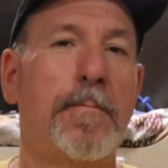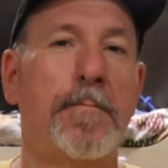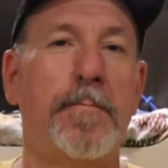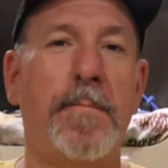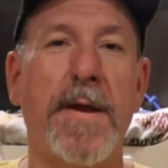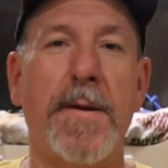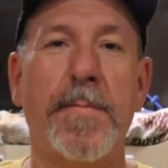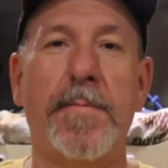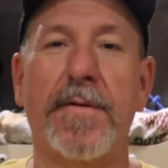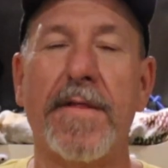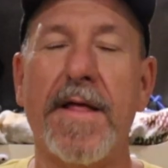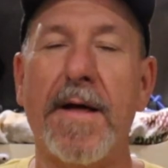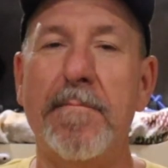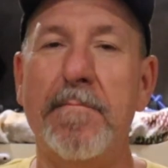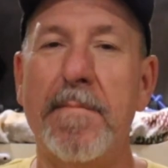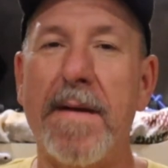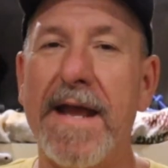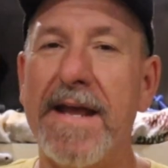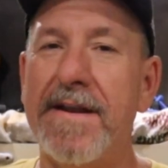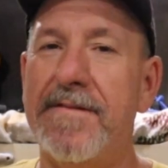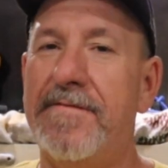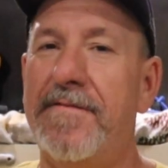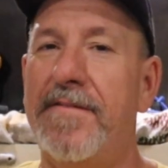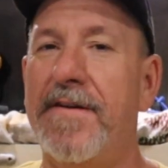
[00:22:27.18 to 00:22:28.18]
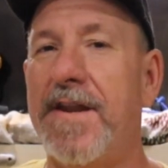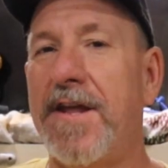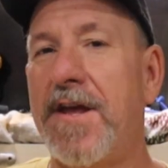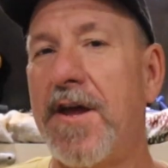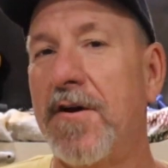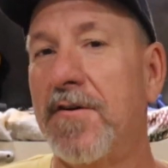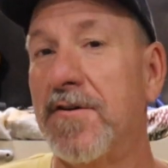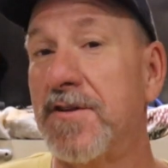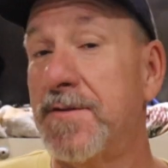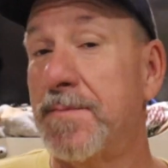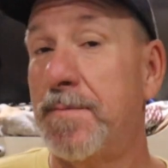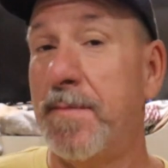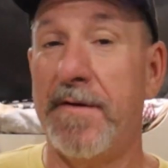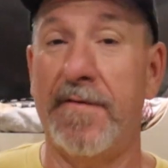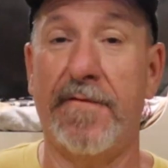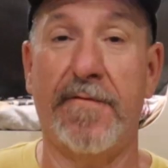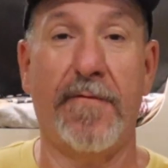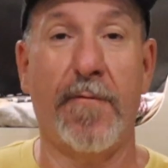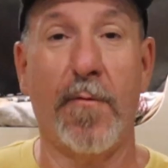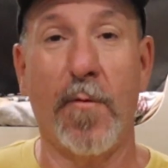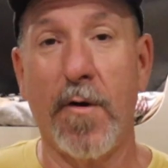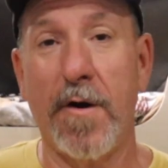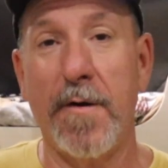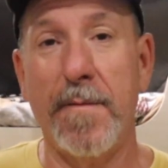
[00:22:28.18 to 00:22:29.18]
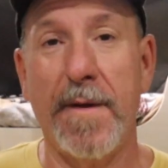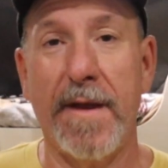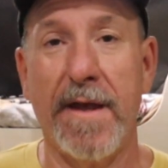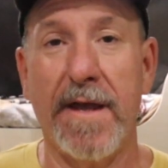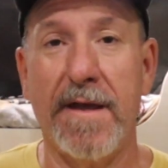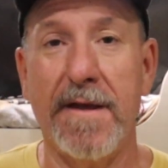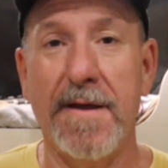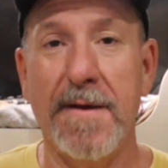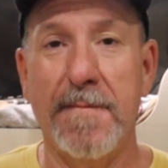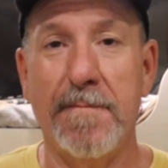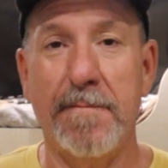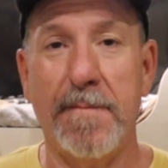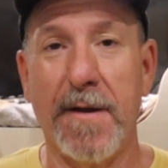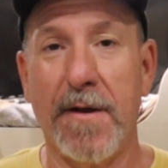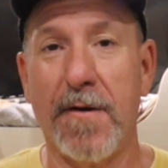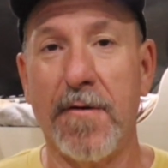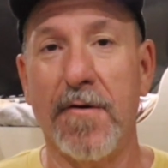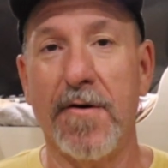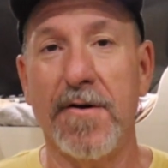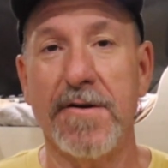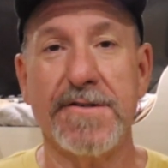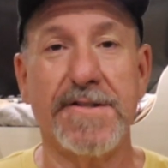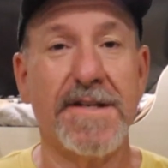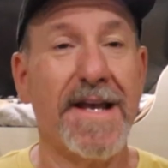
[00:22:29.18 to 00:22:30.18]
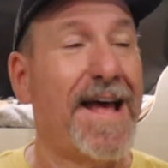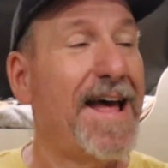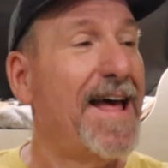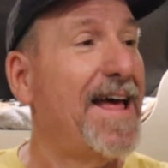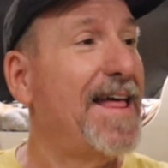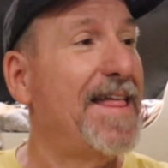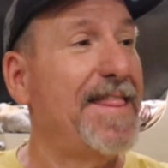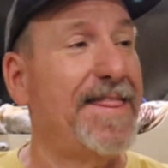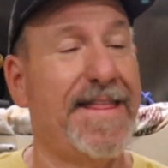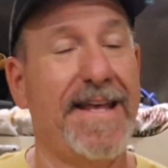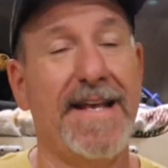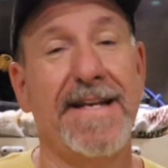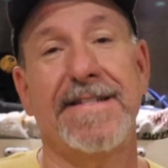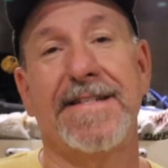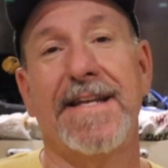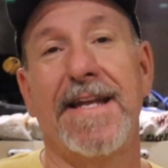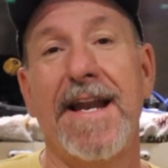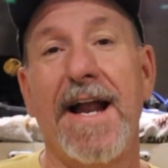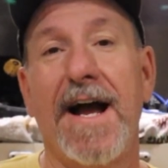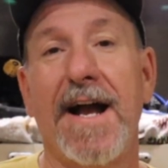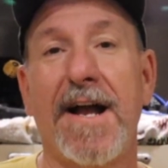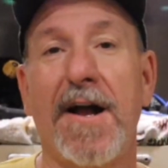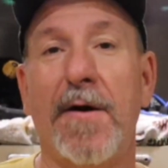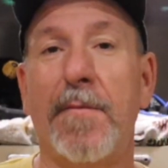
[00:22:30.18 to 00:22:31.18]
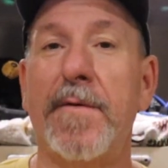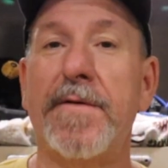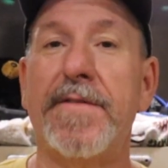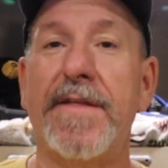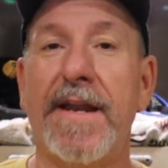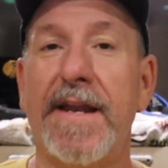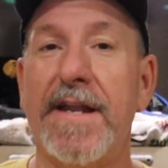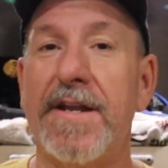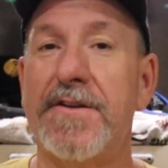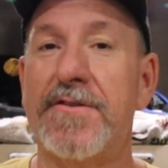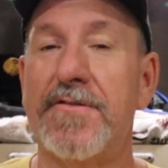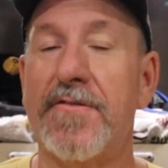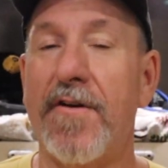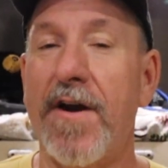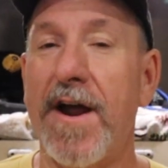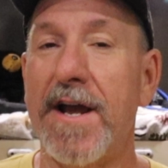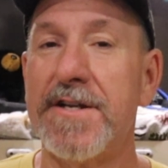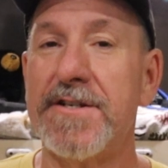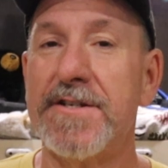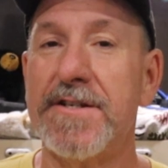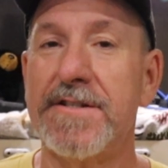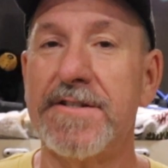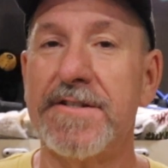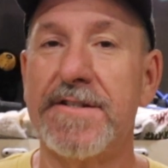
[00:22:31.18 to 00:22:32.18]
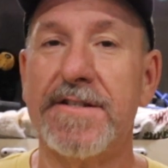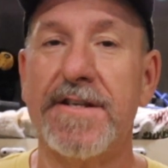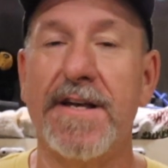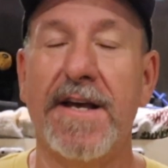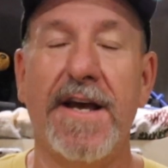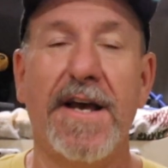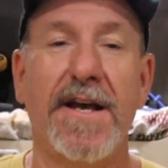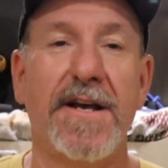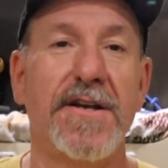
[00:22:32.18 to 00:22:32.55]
people that made videos before me, because these did not come with any directions.